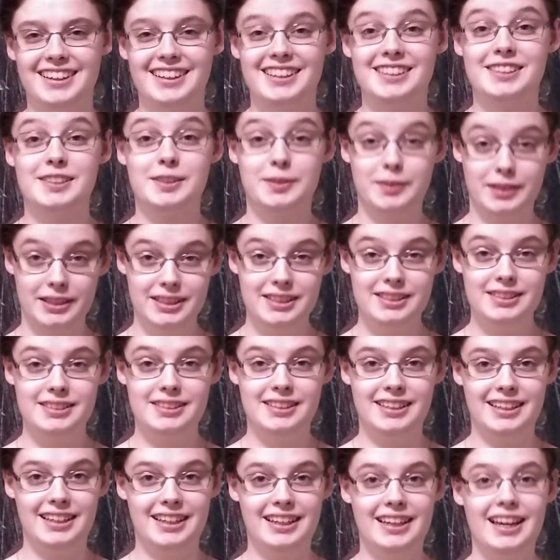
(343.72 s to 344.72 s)
So it is
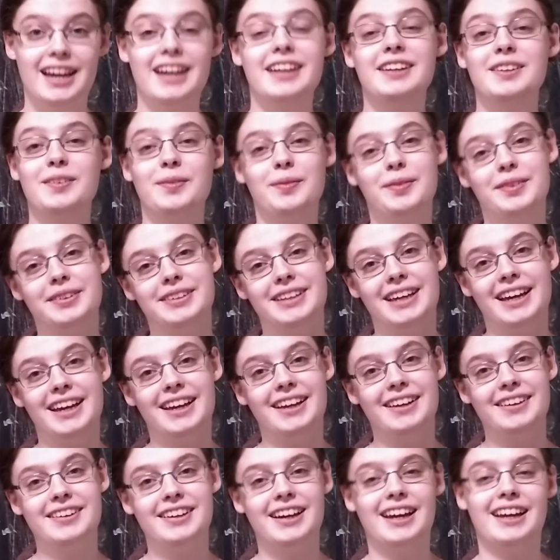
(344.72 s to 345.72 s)
the end of the day
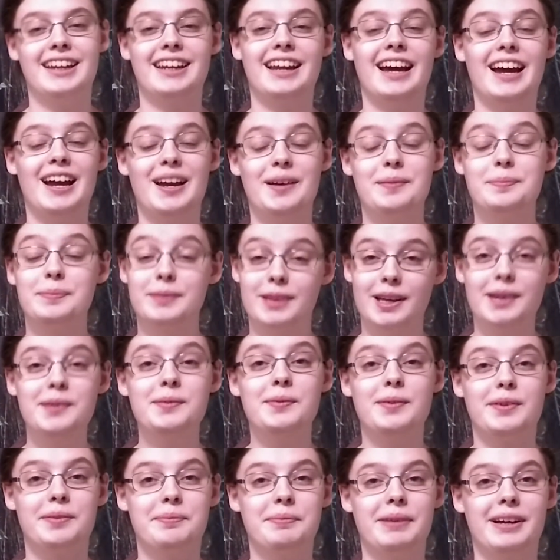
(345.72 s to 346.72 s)
and I am done with
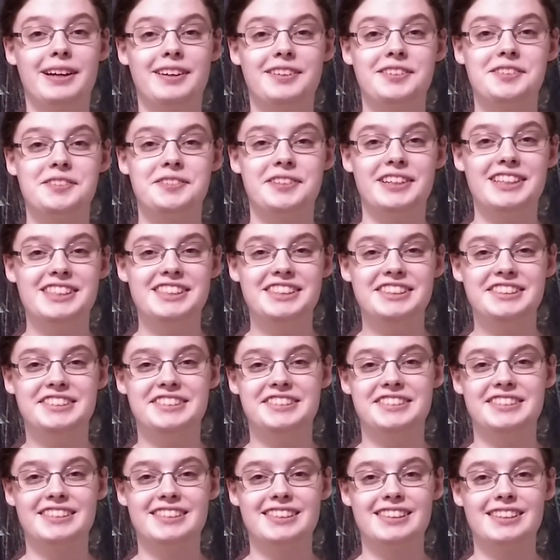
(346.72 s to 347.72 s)
my
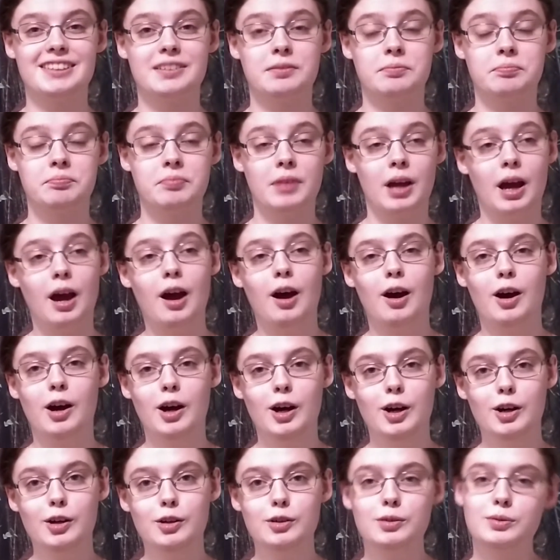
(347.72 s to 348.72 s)
alterations.
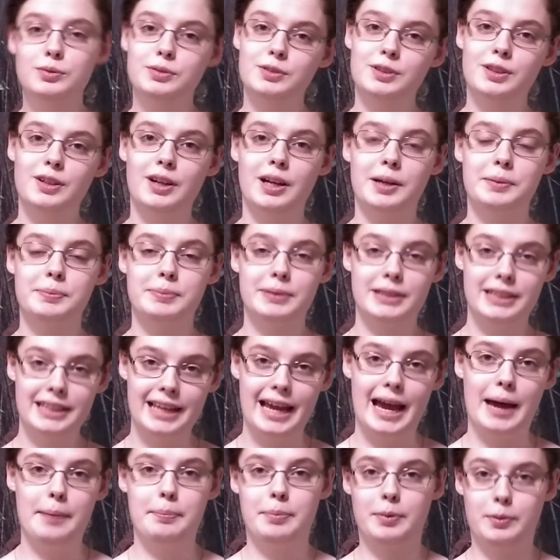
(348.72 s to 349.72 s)
Overall, I'm pretty
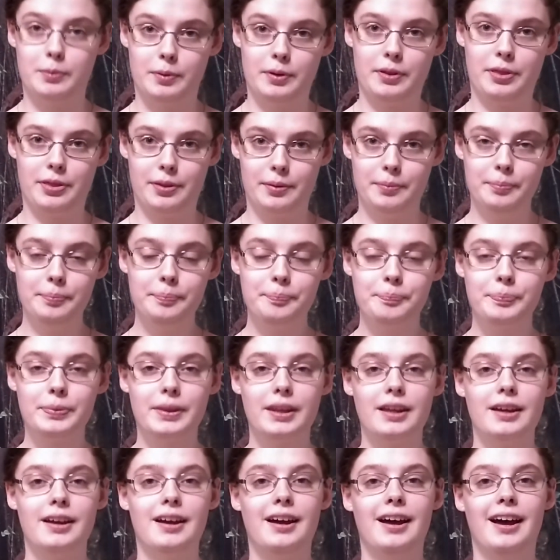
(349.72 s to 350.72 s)
happy with them.
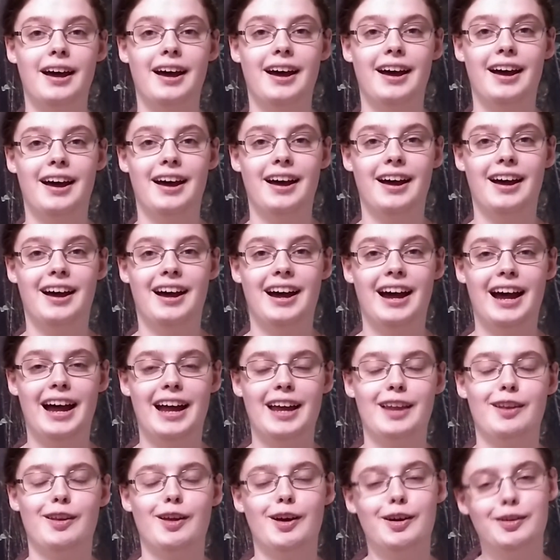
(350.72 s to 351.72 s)
I
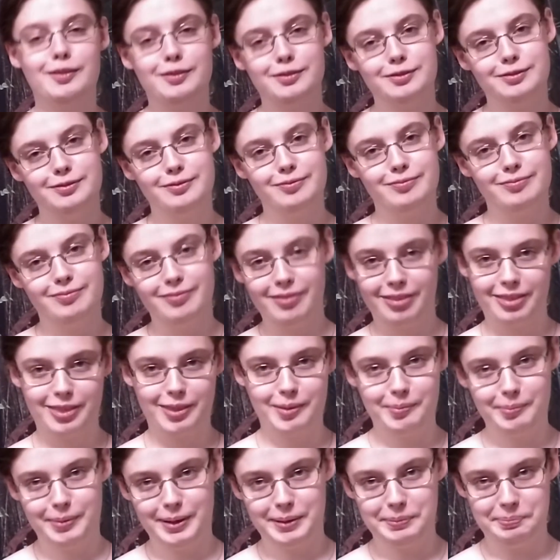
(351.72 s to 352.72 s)
love the
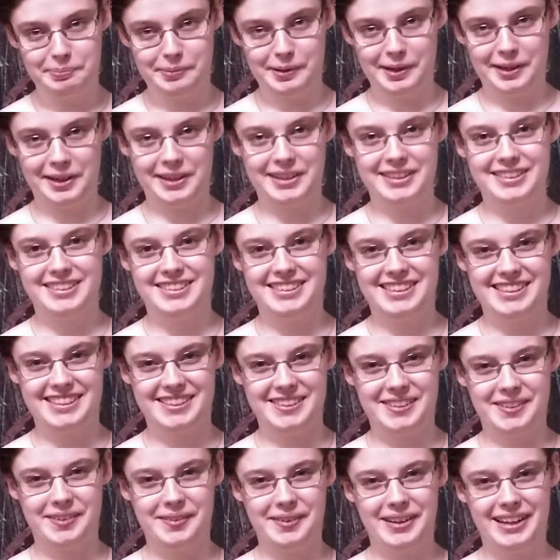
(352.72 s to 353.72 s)
big pockets as
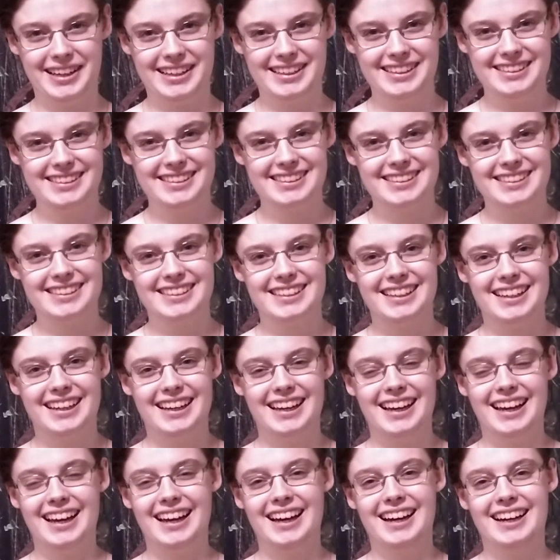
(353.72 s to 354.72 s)
always.
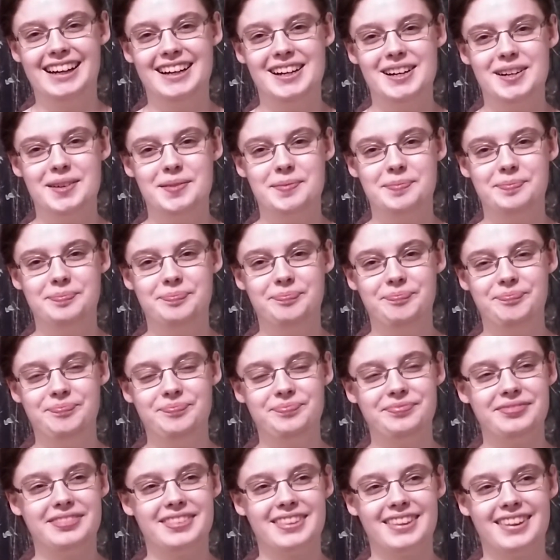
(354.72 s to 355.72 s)

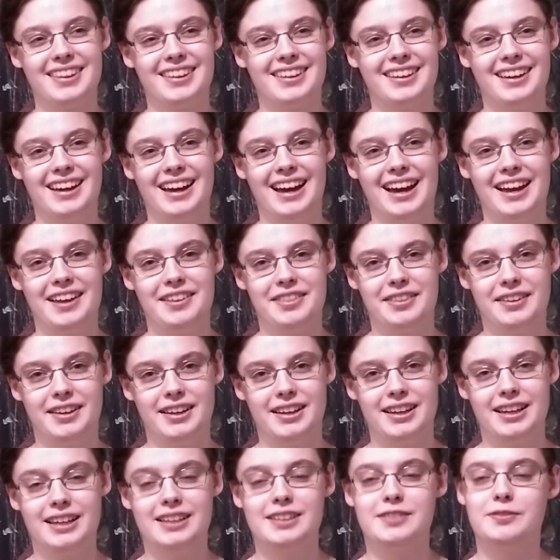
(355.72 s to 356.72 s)
I think
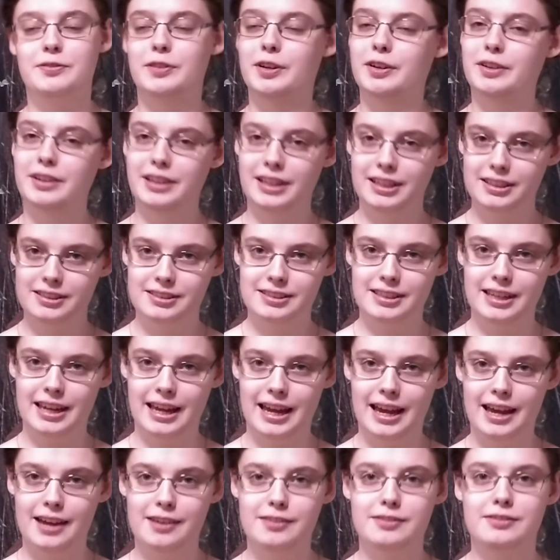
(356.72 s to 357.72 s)
it's very nice to
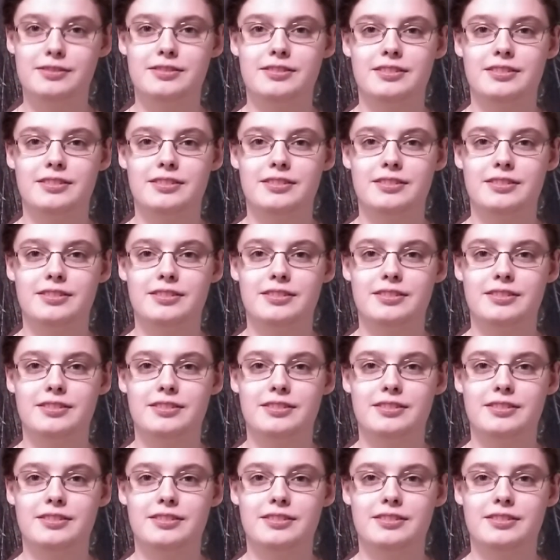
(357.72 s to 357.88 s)
have.